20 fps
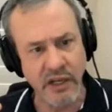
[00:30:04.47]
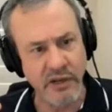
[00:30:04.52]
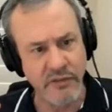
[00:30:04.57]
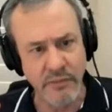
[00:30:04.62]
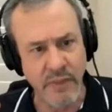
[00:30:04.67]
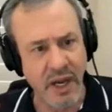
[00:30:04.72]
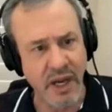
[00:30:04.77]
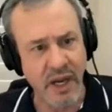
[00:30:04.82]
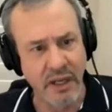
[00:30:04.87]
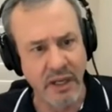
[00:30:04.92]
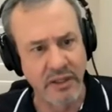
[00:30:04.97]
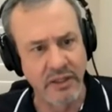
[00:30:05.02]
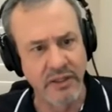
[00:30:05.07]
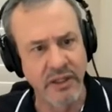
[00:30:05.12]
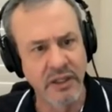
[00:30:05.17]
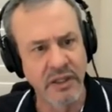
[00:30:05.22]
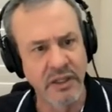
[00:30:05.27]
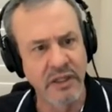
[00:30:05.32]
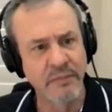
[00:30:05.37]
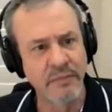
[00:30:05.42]
mind,
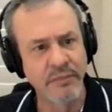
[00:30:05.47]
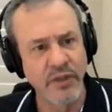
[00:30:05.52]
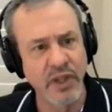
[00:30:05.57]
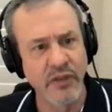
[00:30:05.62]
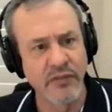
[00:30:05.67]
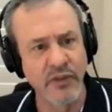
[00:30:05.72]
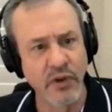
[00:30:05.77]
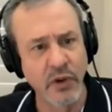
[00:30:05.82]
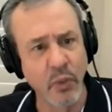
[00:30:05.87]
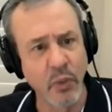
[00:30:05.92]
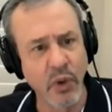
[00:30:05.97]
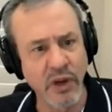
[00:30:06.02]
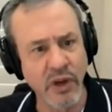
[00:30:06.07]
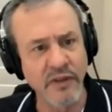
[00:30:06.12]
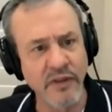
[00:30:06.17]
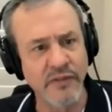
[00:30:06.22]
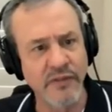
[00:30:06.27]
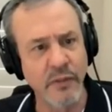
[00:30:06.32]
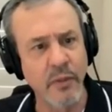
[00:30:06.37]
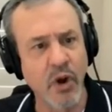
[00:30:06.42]
if you're
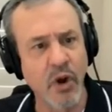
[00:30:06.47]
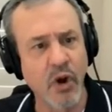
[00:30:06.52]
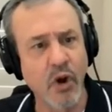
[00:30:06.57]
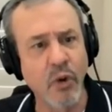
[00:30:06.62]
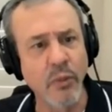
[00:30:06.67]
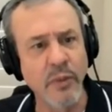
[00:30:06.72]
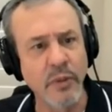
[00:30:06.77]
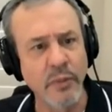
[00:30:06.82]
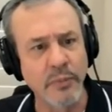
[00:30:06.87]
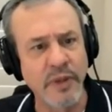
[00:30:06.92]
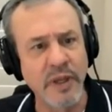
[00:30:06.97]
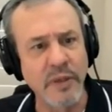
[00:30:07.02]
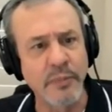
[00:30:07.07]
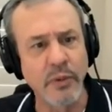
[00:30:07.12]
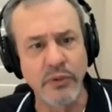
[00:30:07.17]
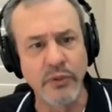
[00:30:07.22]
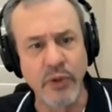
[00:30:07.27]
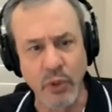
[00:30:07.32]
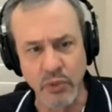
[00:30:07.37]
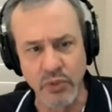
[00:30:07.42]
working from home and
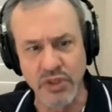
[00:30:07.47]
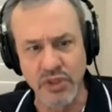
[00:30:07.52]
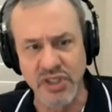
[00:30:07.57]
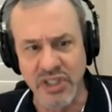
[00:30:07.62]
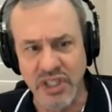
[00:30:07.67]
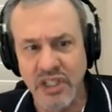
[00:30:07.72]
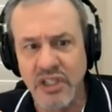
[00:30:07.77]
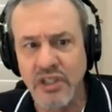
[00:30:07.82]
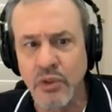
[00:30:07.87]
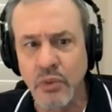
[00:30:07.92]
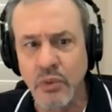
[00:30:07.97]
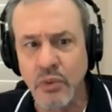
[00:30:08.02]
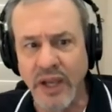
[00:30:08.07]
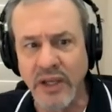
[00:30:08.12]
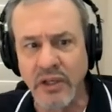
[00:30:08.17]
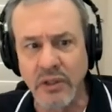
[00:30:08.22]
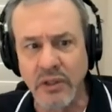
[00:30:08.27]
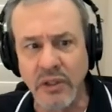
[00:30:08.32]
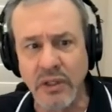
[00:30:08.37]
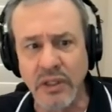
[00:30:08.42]
people don't see you
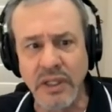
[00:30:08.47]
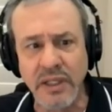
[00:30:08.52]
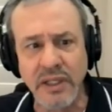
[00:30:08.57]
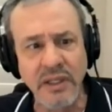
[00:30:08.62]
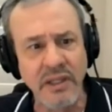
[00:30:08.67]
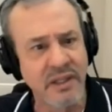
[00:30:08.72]
regularly,